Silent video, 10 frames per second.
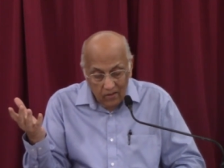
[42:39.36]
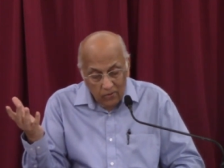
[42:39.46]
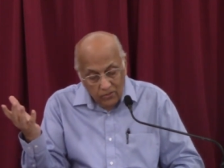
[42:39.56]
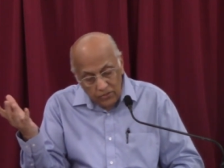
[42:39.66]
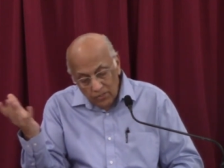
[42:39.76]

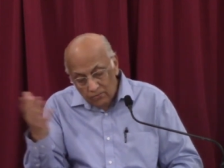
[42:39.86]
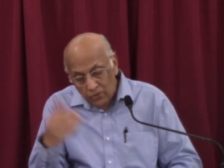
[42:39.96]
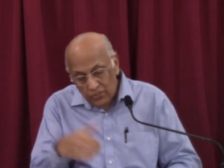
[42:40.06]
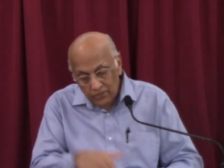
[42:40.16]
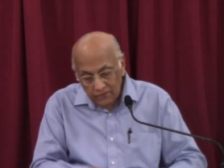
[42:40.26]
What is your
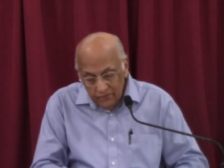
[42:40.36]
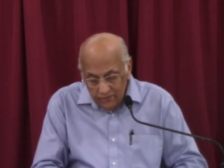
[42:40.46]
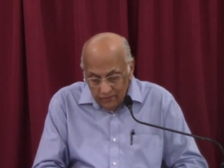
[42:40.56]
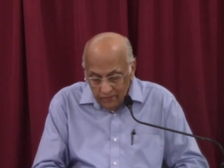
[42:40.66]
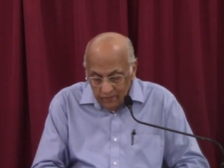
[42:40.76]

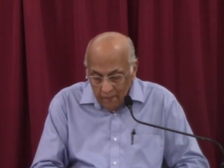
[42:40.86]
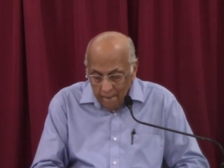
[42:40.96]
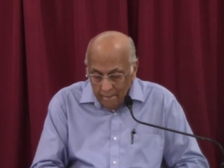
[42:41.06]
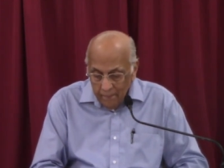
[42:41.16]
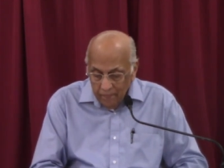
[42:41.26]
motive
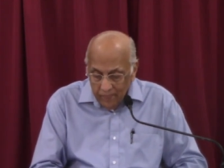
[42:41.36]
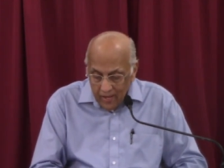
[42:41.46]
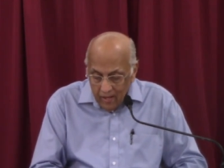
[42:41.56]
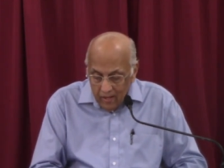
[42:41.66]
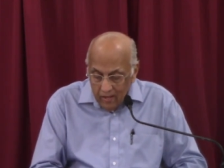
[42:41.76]

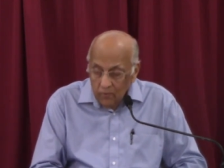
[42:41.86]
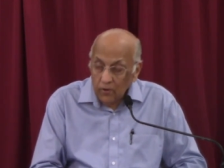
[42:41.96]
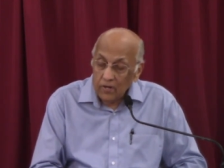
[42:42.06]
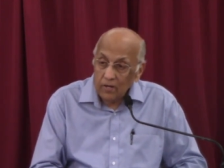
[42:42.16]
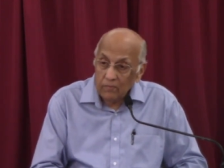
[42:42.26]
in
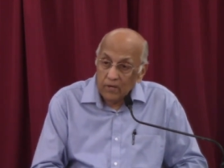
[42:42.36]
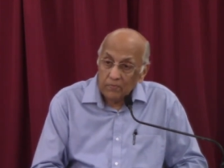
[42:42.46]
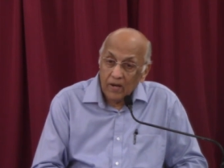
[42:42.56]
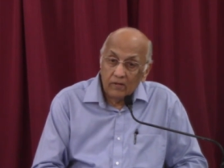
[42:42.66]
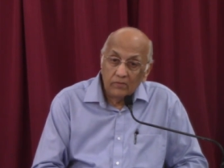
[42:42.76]
wanting to be a
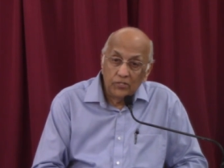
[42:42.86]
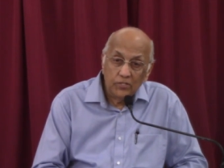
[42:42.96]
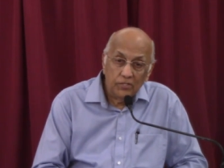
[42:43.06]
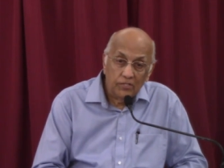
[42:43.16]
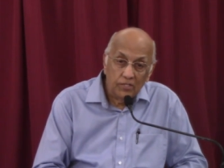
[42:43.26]
part of the
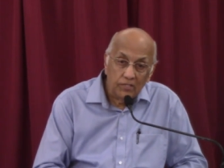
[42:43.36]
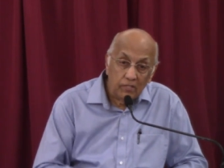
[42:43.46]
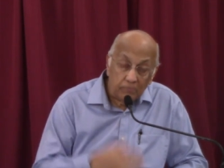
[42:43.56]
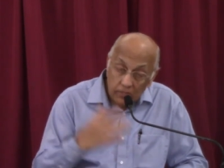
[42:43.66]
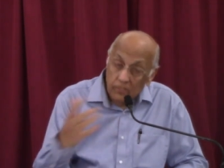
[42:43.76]
church? Is it
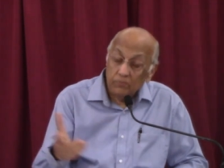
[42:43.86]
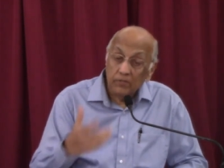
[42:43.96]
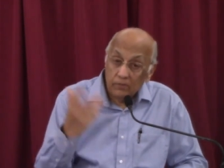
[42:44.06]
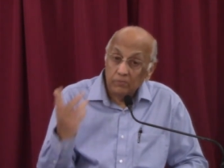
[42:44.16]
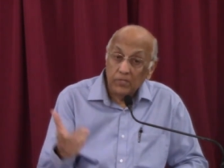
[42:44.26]
the
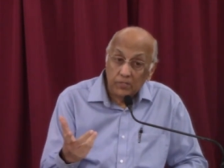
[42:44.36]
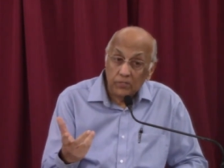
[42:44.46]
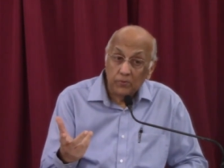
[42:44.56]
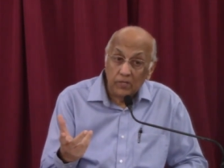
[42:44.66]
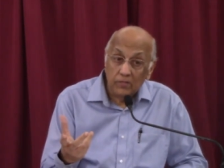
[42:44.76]
principle of the
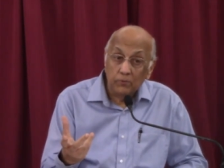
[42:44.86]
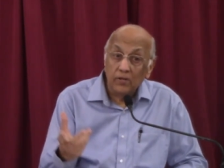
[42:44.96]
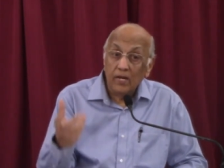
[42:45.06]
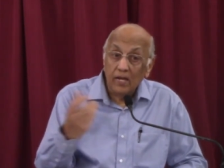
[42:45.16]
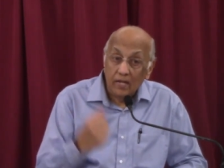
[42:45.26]
business world,
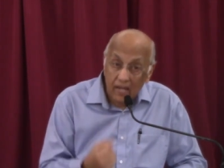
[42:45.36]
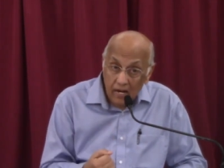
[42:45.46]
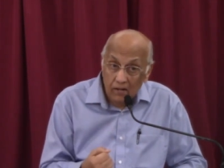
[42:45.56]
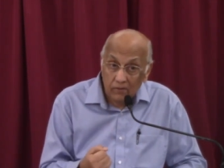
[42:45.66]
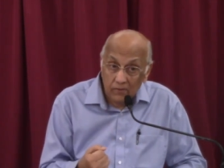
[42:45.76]
what I can
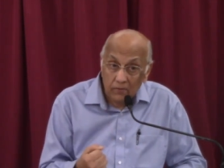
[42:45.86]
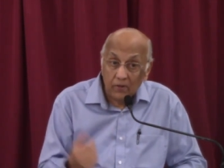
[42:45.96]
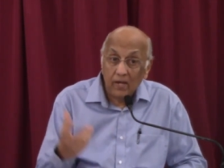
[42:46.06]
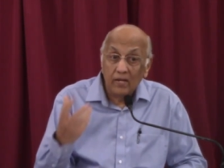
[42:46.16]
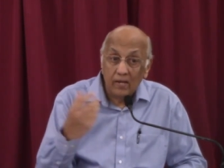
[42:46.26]
get out of it,
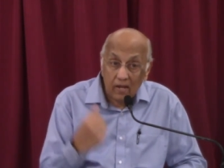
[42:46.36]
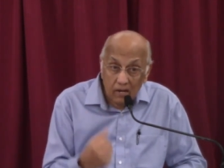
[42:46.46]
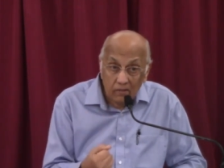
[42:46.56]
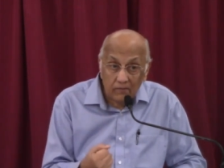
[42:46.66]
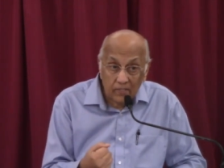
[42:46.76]
what I can get
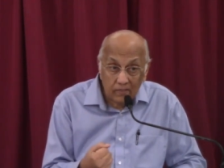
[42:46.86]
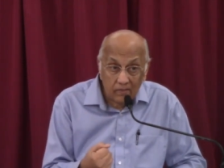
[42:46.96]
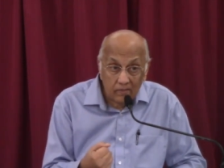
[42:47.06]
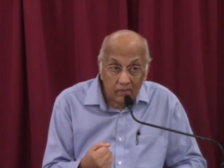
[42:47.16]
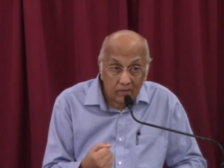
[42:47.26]
out of it?
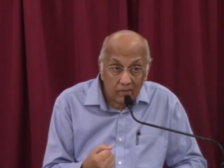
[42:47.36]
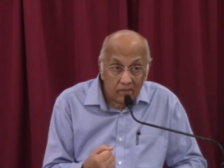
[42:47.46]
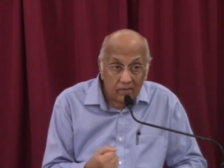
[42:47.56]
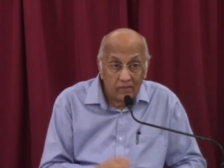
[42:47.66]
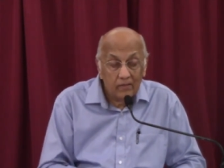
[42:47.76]

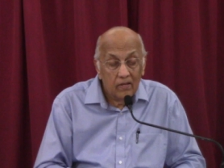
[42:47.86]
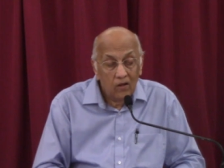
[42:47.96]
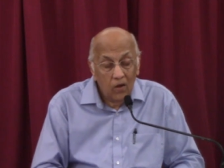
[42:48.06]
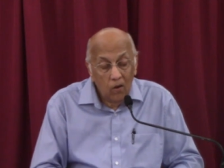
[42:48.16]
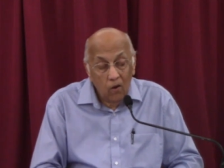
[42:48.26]

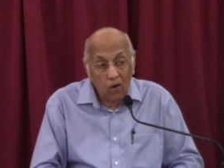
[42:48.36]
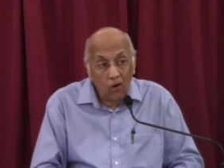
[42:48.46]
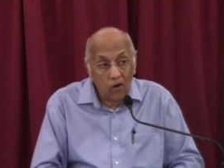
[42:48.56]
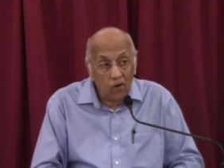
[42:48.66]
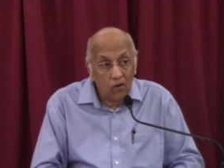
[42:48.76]

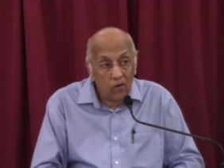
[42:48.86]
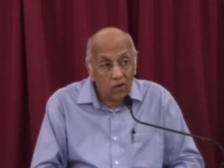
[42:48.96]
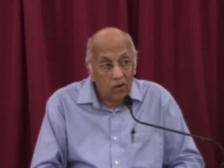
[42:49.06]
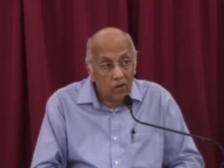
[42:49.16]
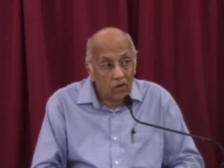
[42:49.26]
Or
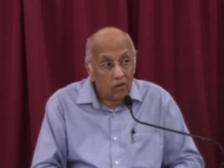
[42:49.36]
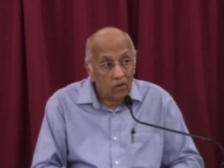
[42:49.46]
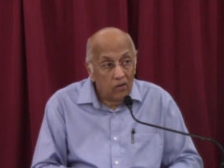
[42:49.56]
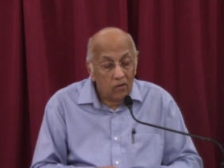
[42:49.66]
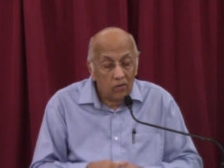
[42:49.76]

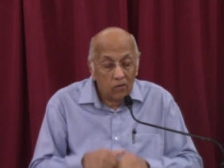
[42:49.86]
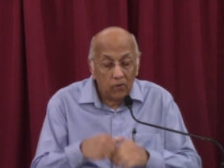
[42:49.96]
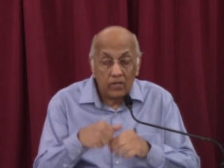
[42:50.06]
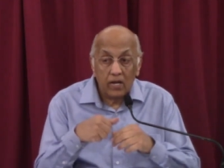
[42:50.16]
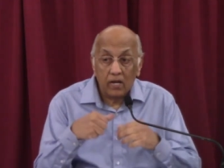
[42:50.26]

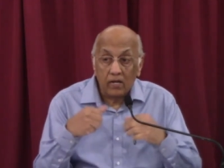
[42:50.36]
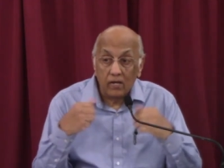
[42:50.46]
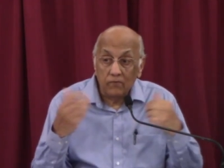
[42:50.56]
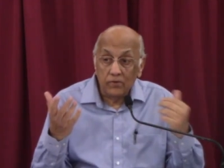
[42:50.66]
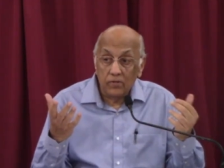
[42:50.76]
what can I
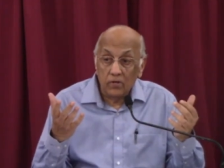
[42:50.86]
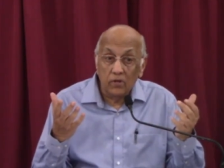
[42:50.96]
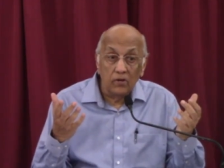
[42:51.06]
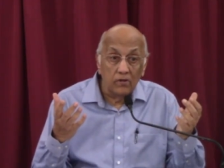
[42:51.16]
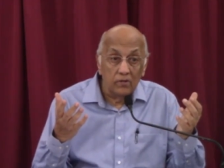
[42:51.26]
give to the
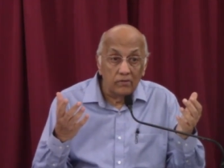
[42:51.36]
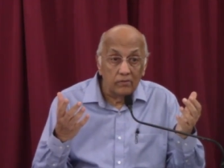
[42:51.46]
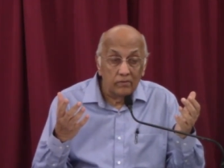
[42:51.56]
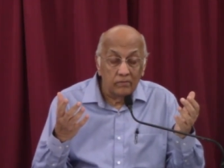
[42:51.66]
Lord?